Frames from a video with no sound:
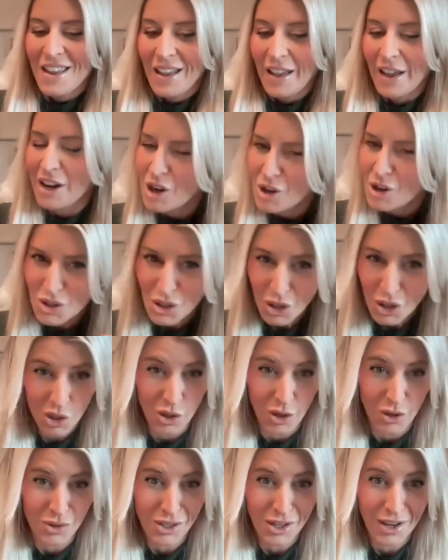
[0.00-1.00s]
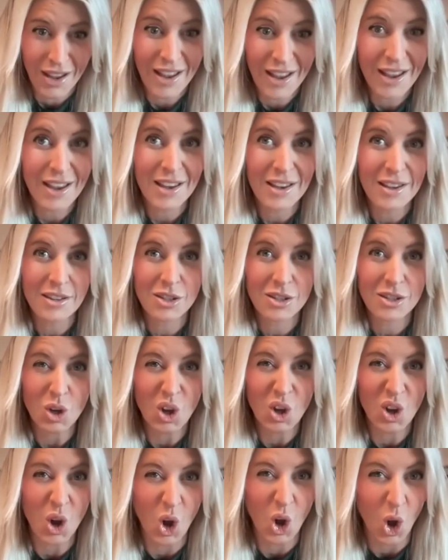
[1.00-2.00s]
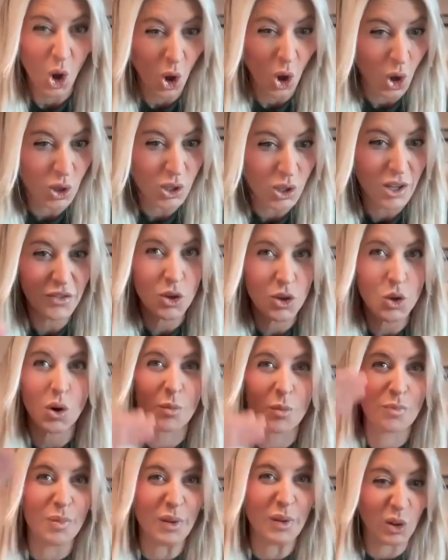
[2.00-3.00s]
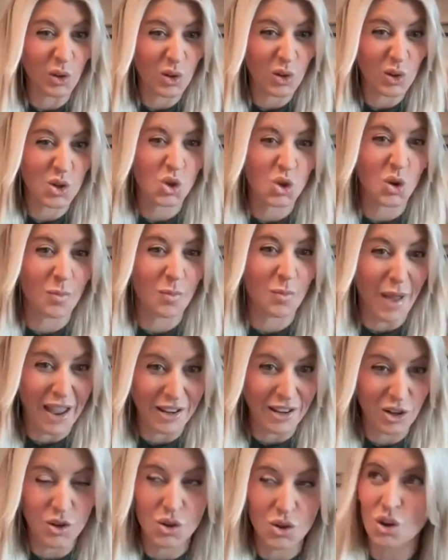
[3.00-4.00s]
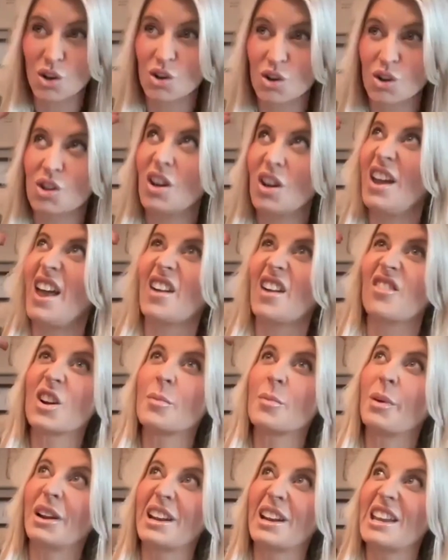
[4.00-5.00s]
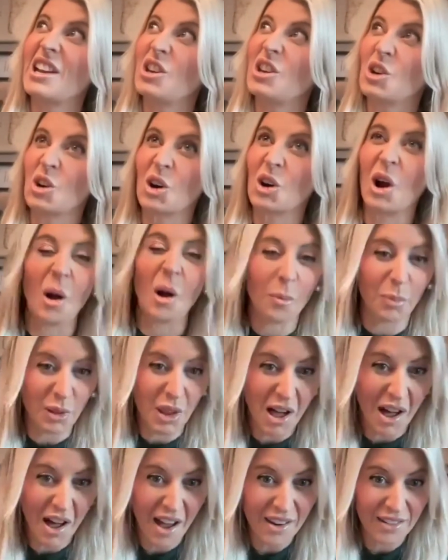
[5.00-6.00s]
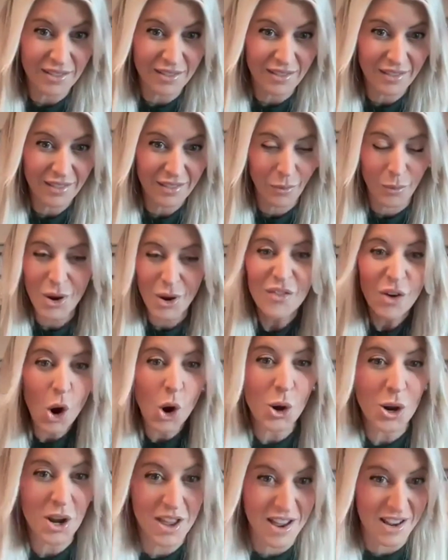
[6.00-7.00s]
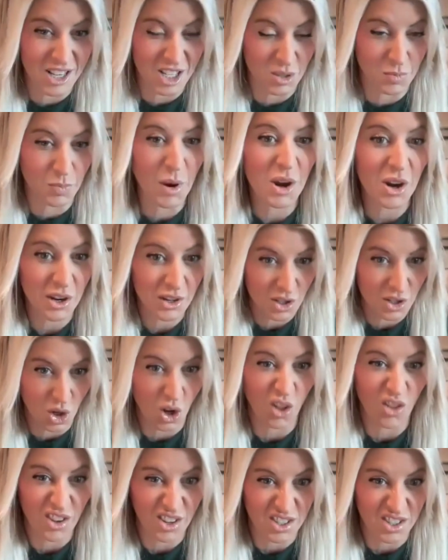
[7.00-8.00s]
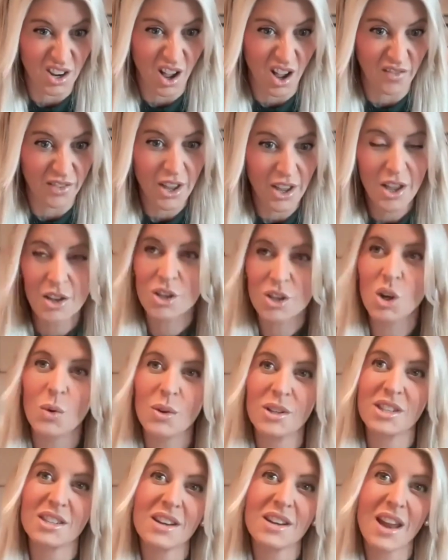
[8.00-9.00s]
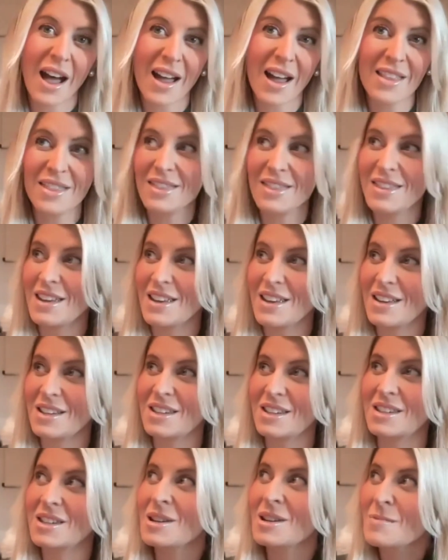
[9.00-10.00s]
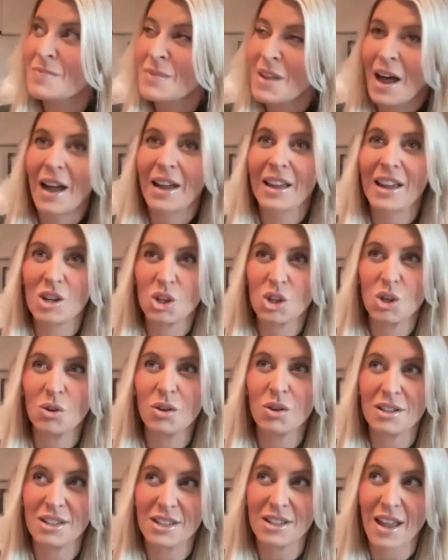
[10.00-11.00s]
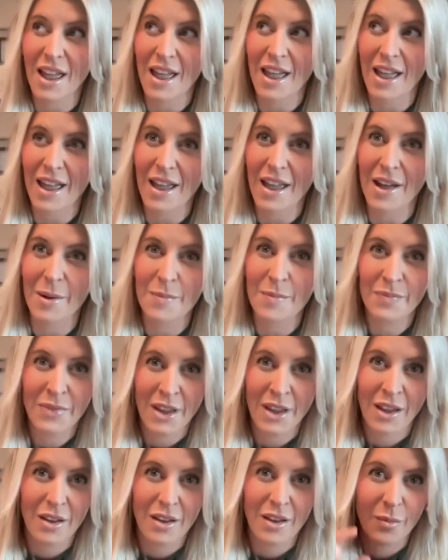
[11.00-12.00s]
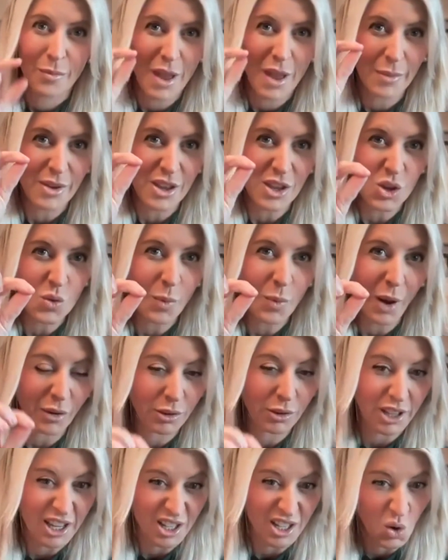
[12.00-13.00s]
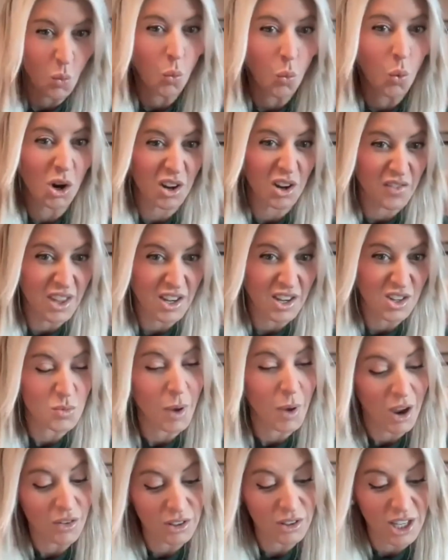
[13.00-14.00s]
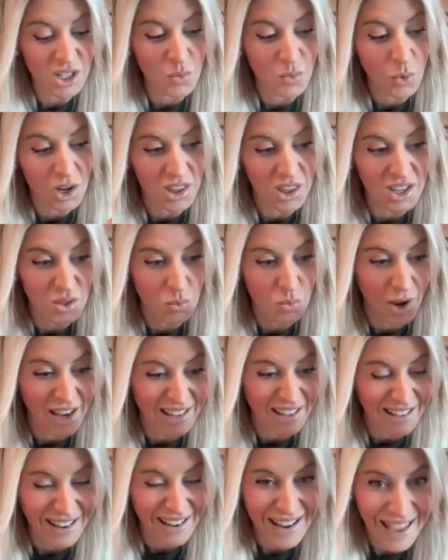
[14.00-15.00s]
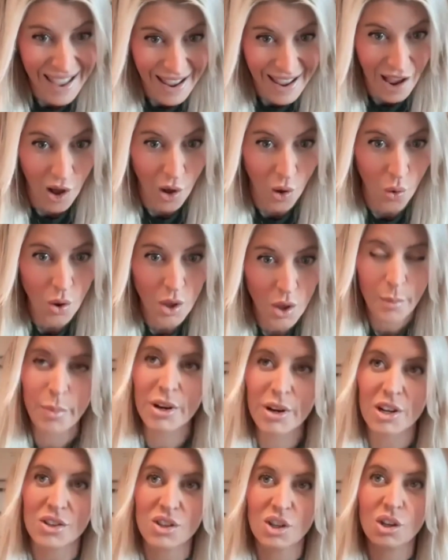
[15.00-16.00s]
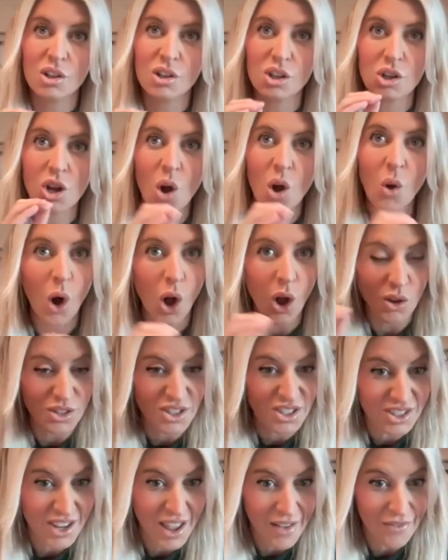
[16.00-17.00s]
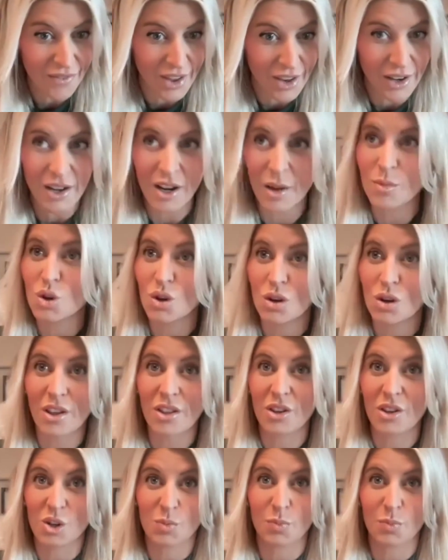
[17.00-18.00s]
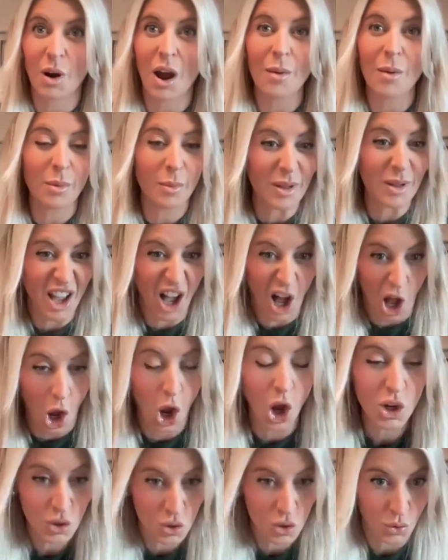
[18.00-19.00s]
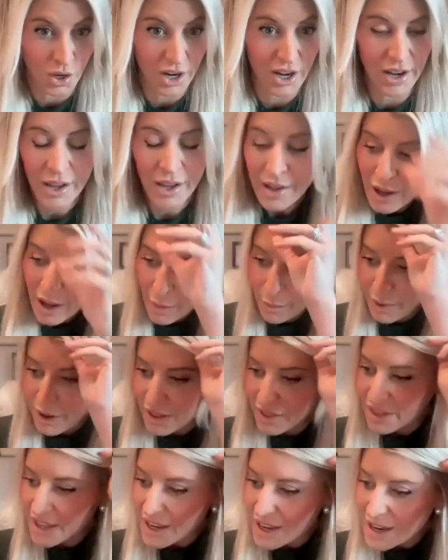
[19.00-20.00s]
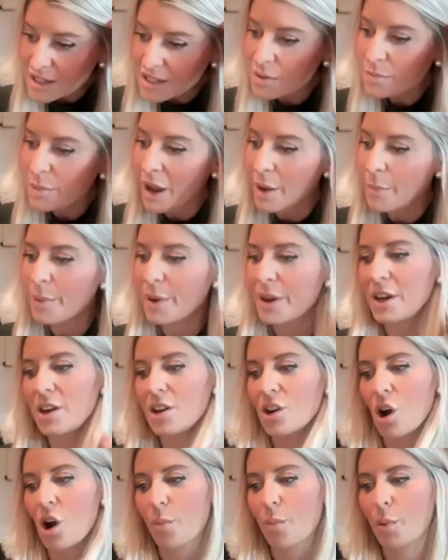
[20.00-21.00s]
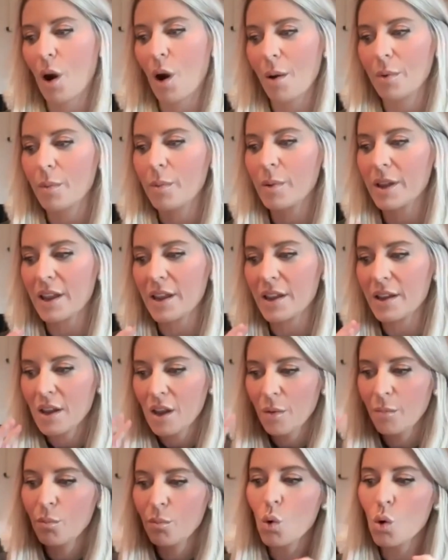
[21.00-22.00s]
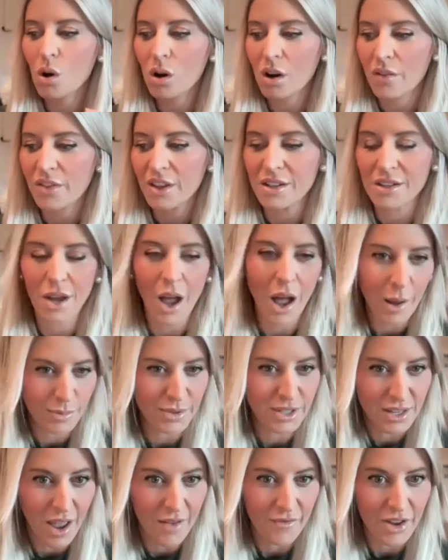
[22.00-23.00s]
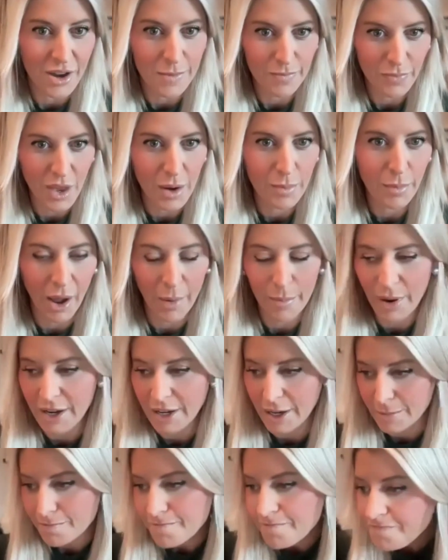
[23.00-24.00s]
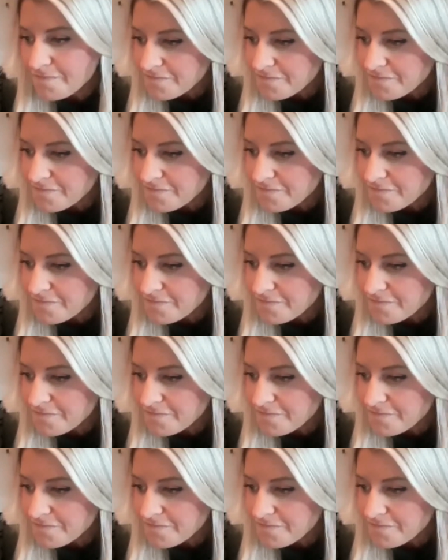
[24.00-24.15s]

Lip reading: And here's the good news is all of your builders, your managers, everybody in your upline, we've already experienced all this stuff. So it's not this, I guess you could say, maybe you might relate to one of these. You might relate to one of these right now, but it's good to know all seven. And I'm sure that there's probably 100, but these, in my opinion, are probably more of the top seven, in my opinion.